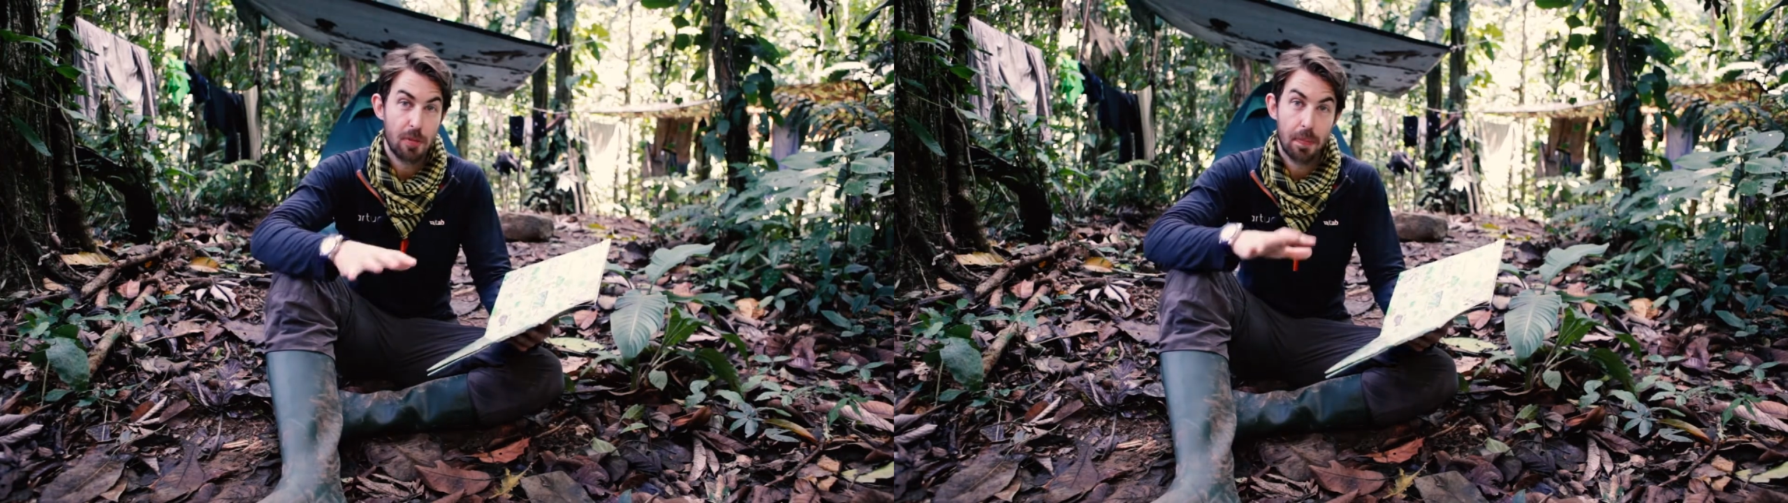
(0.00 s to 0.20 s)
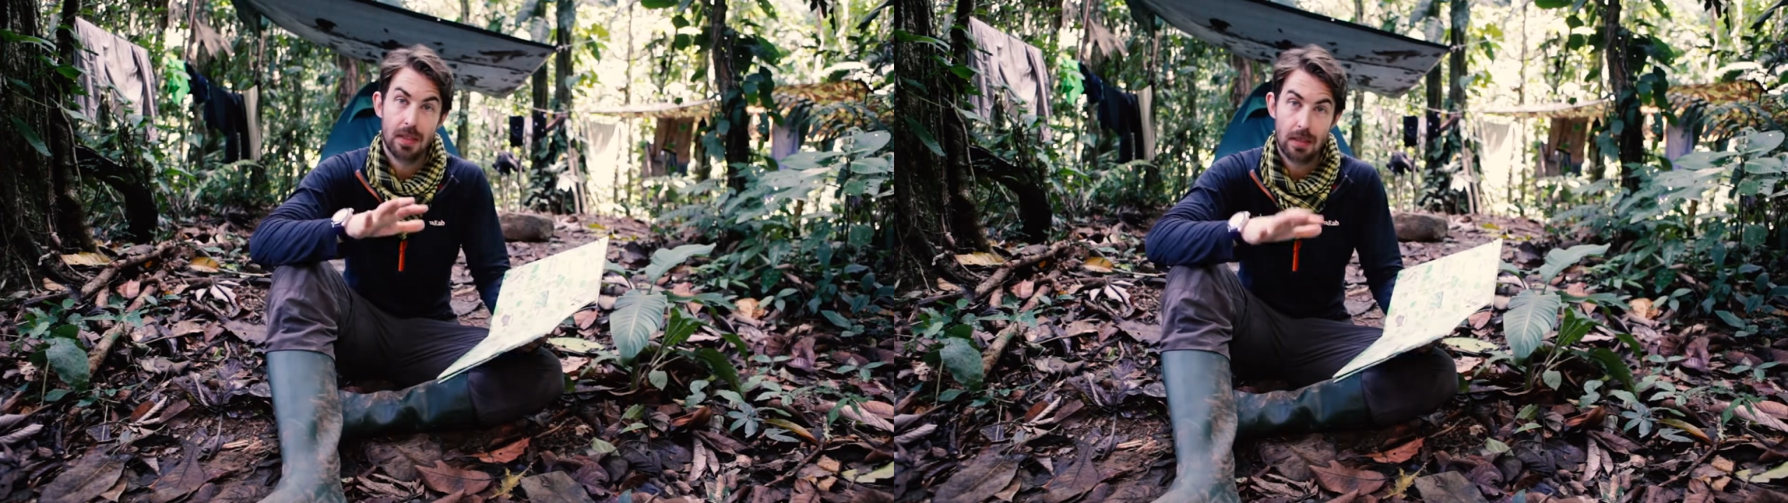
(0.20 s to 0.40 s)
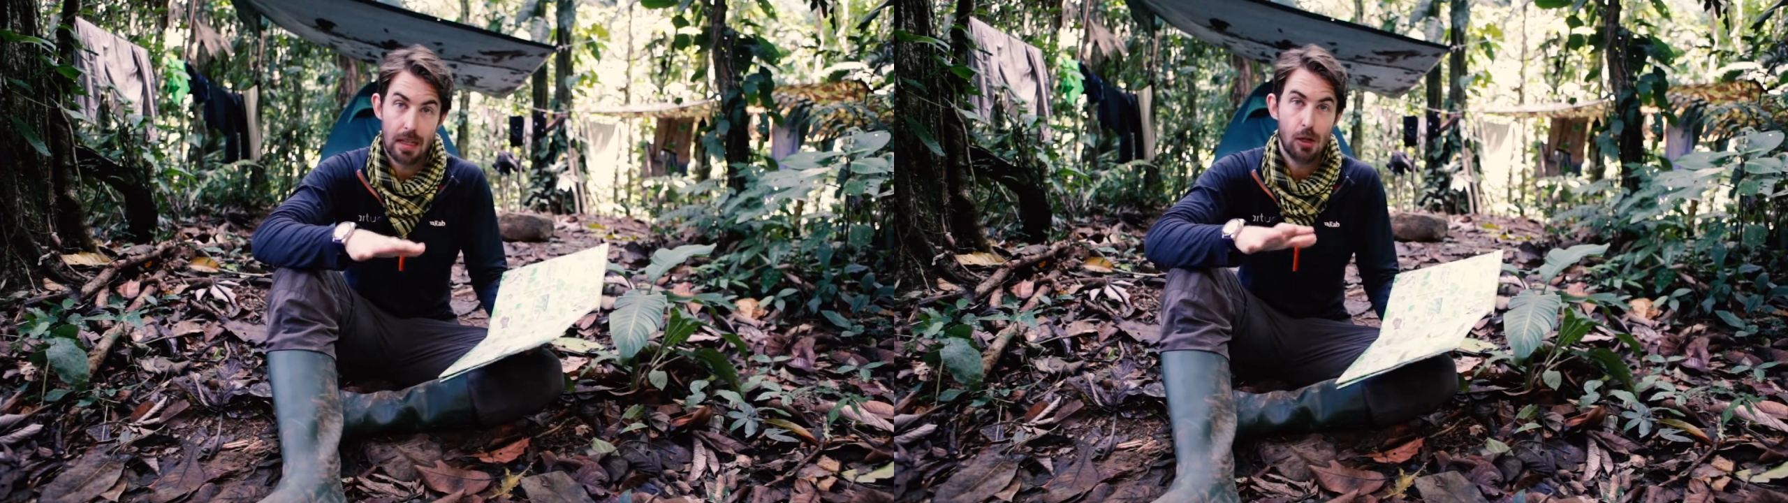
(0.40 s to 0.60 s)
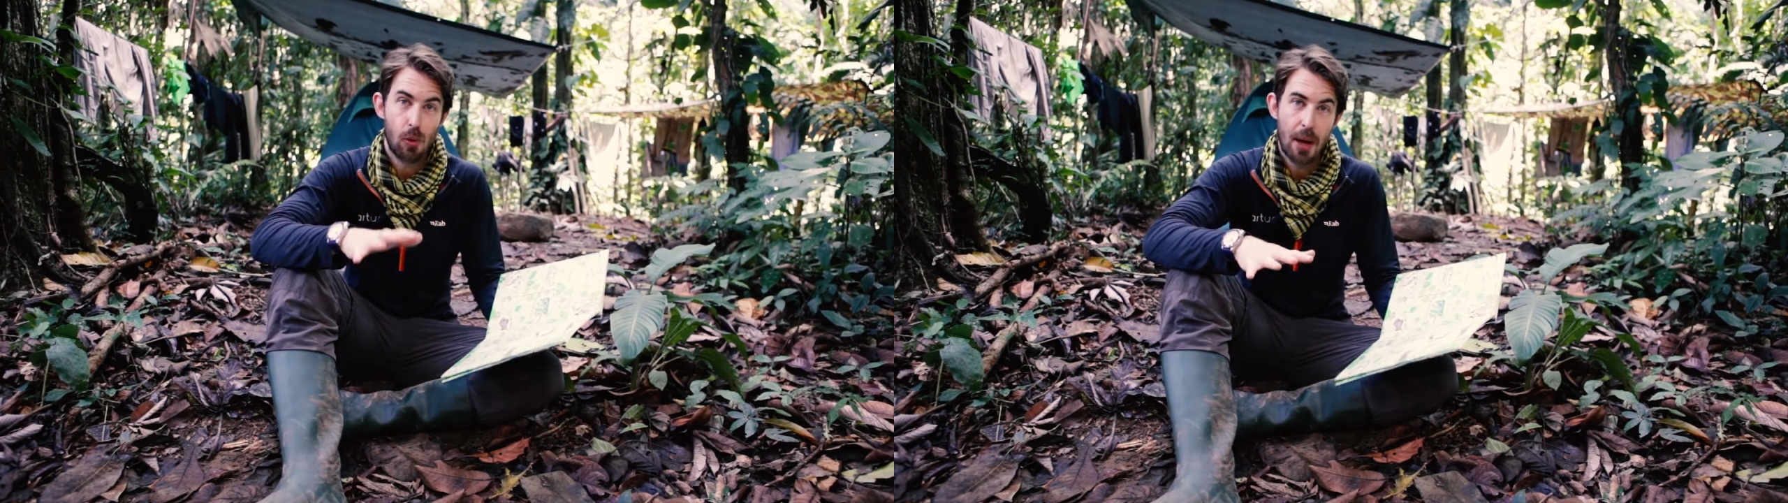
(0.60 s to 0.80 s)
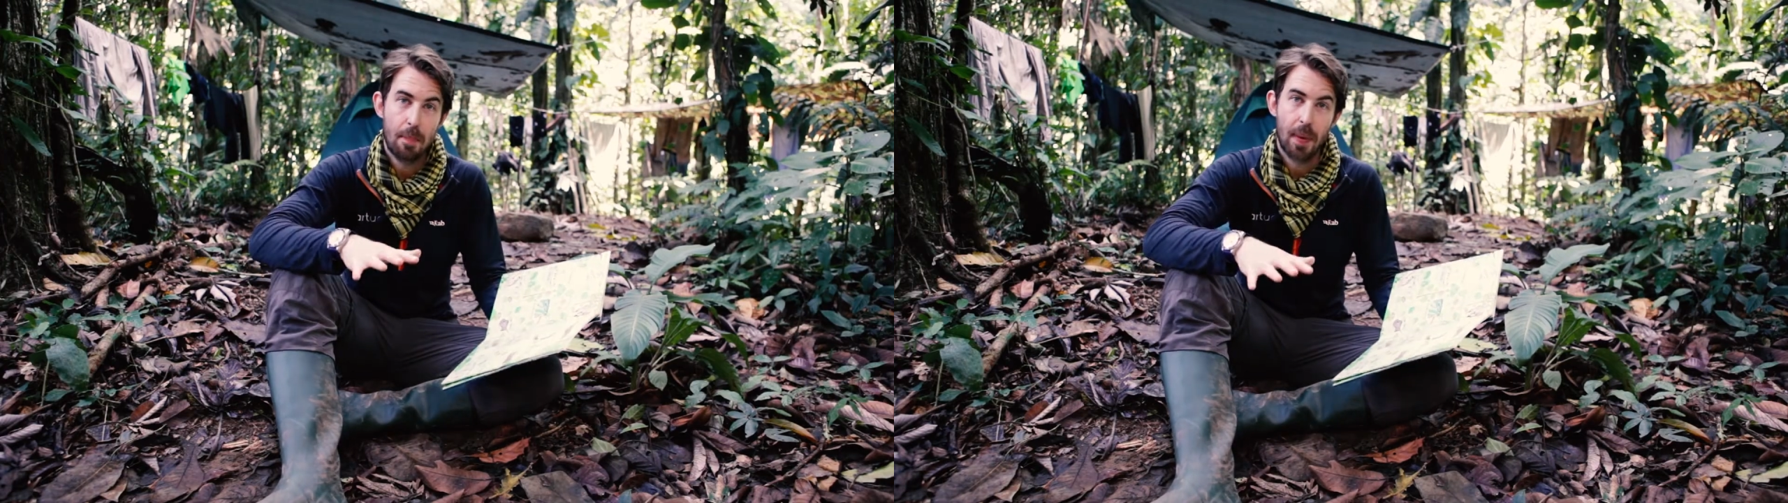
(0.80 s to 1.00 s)
but still
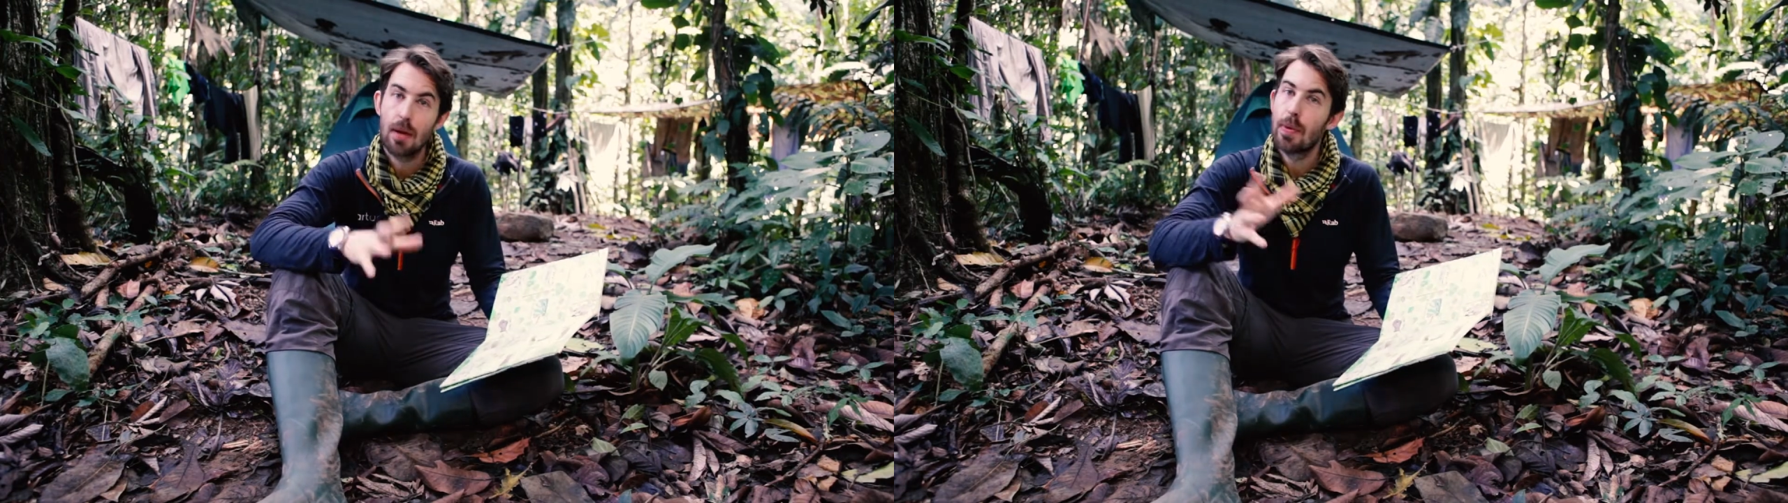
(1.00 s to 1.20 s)
quite big.